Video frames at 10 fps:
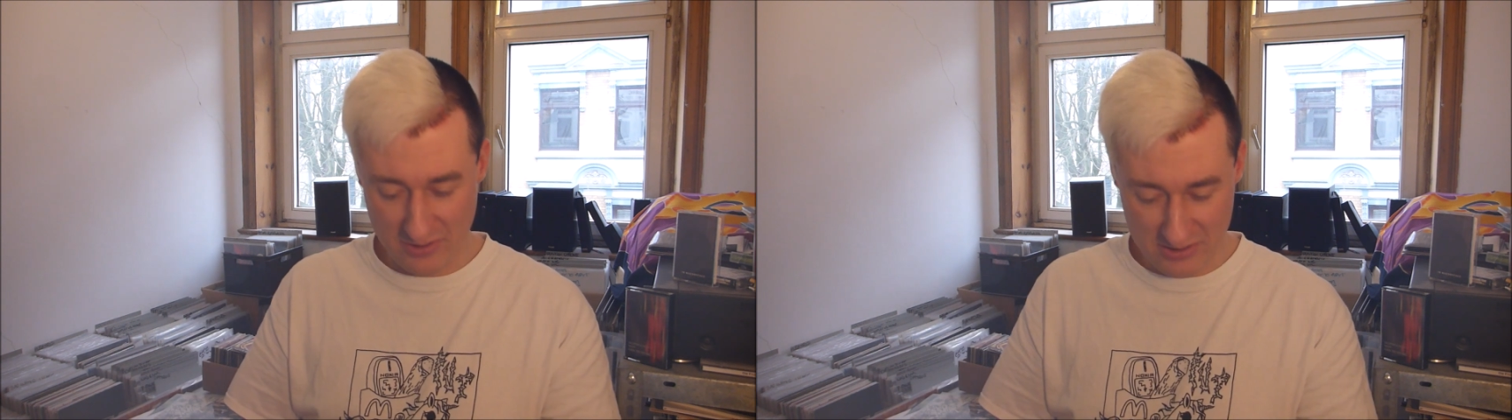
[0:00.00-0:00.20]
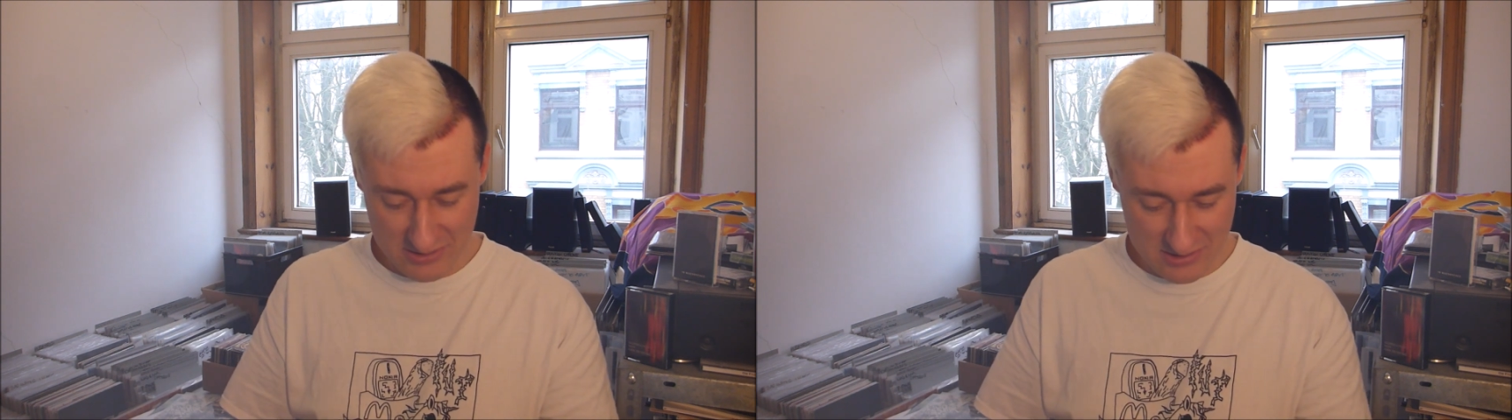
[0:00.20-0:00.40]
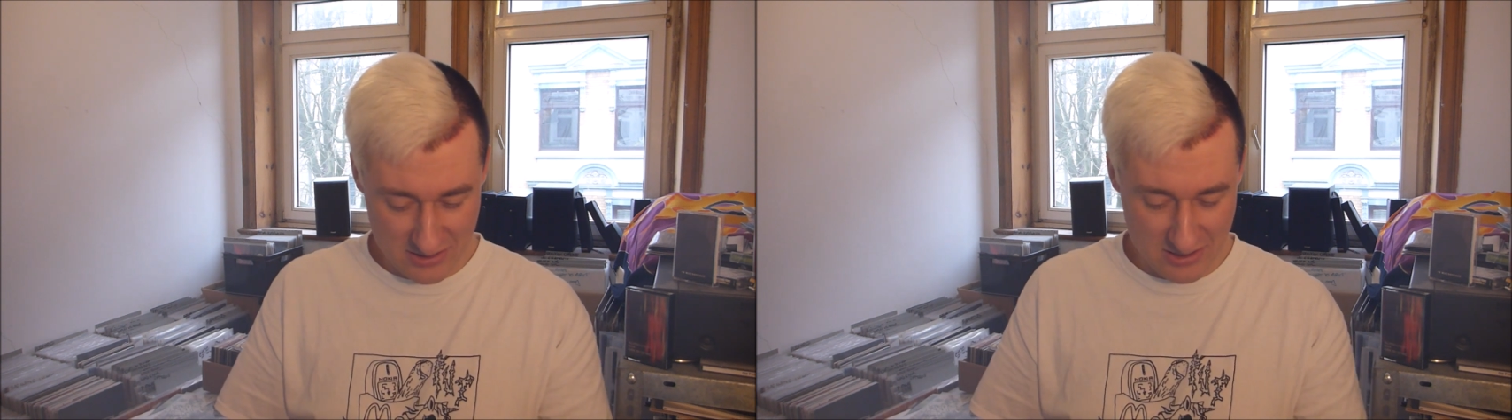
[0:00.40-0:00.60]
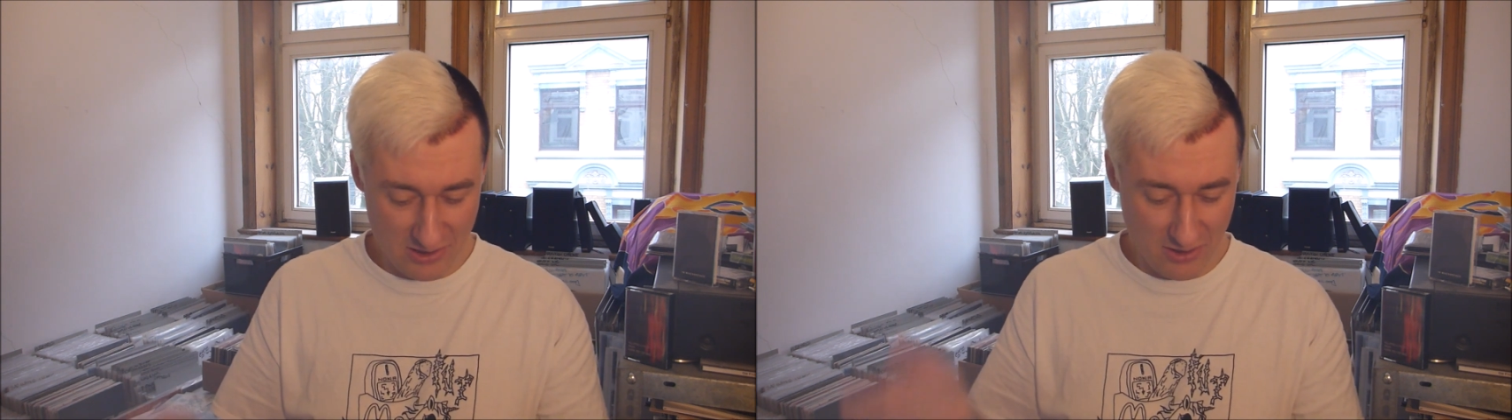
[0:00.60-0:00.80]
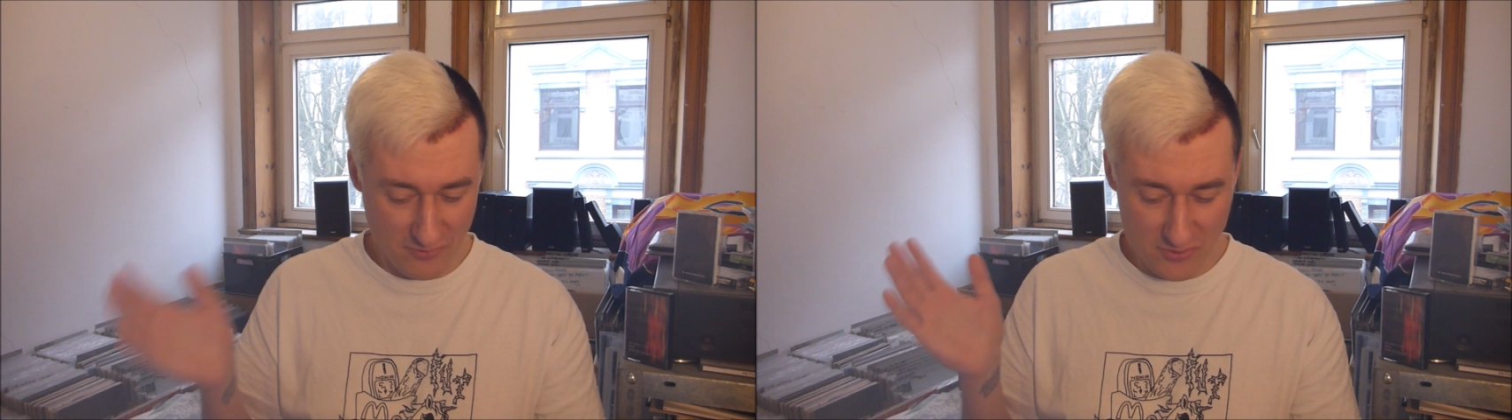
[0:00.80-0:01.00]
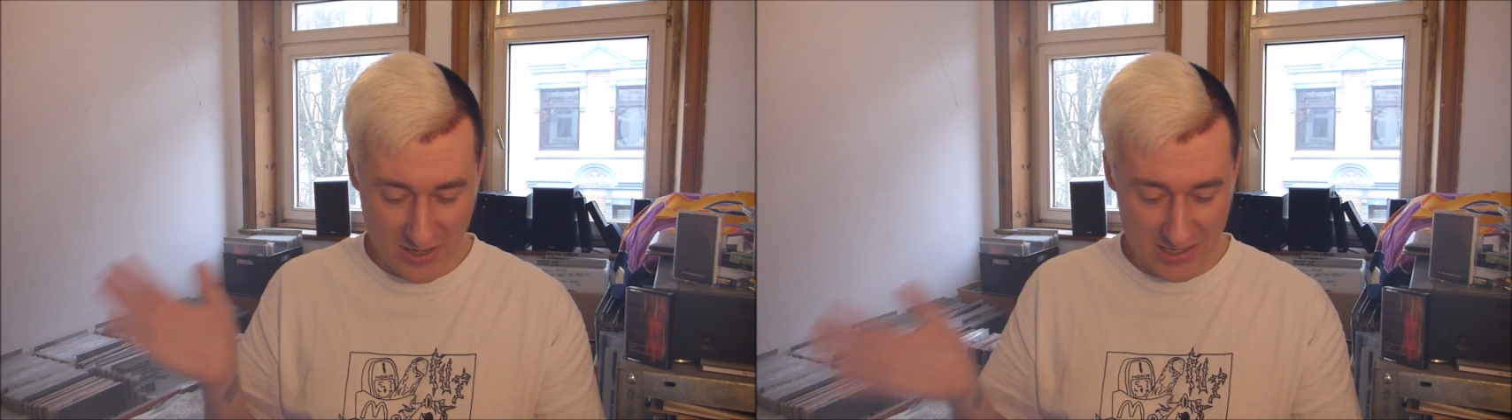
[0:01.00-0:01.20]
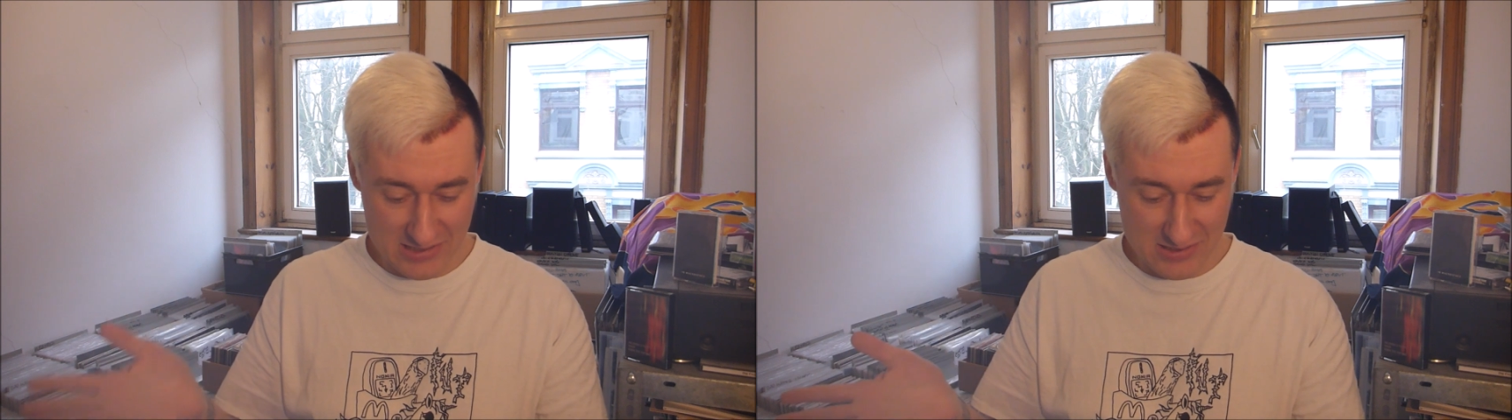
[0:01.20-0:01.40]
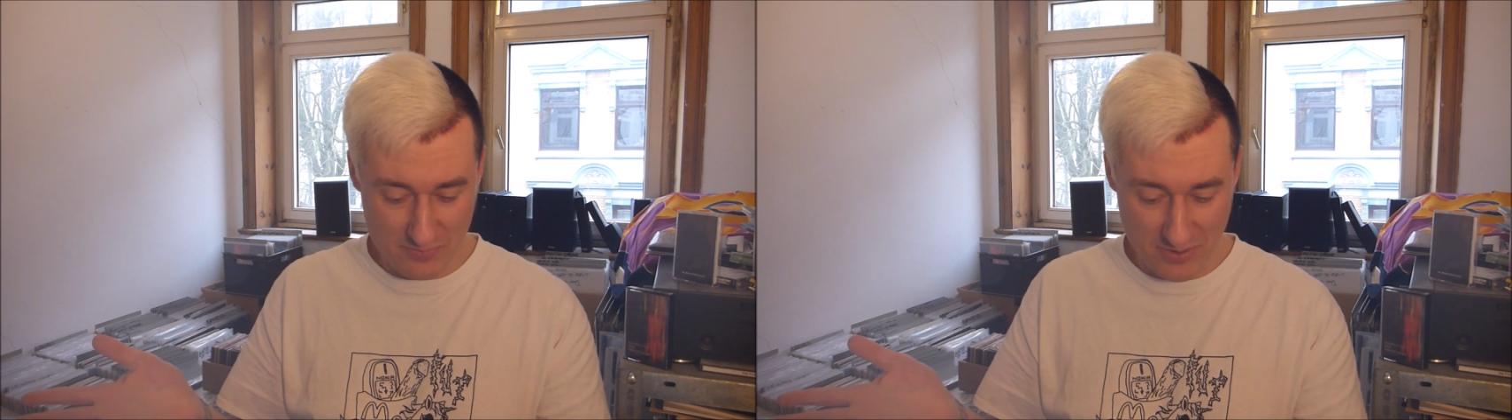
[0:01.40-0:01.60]
this lot of
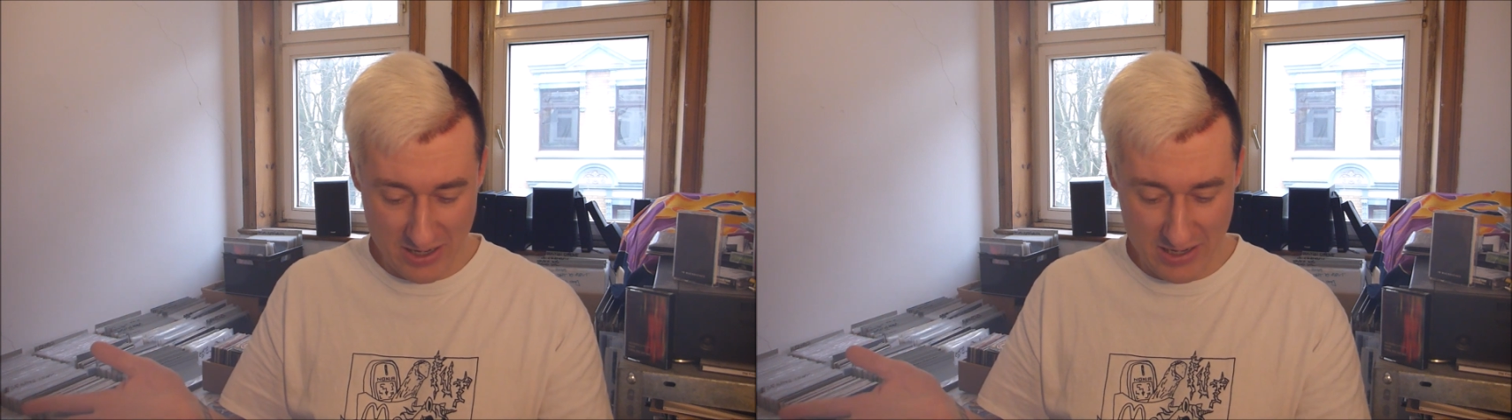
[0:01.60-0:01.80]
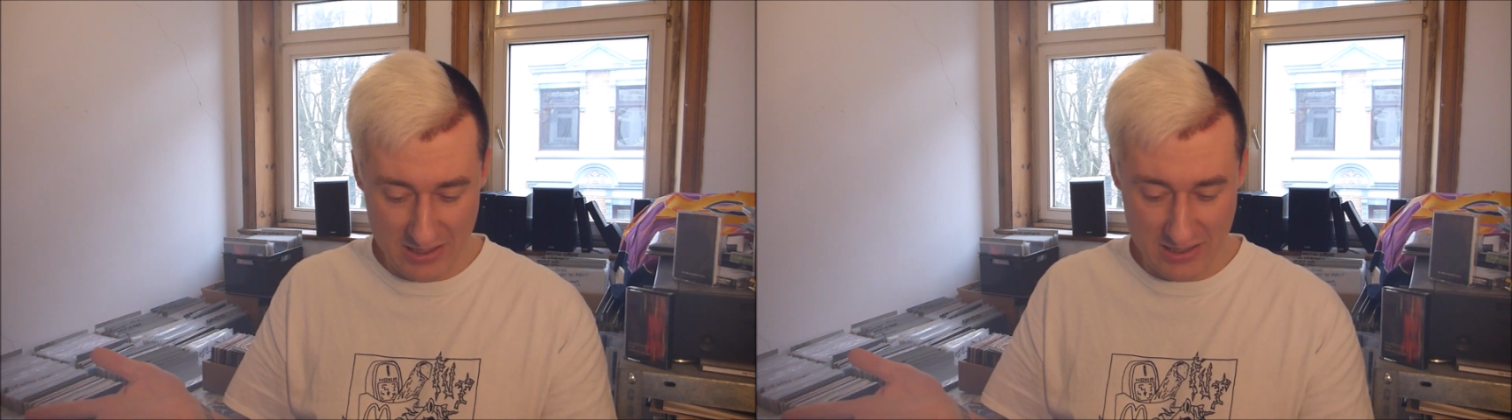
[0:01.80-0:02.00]
tracks by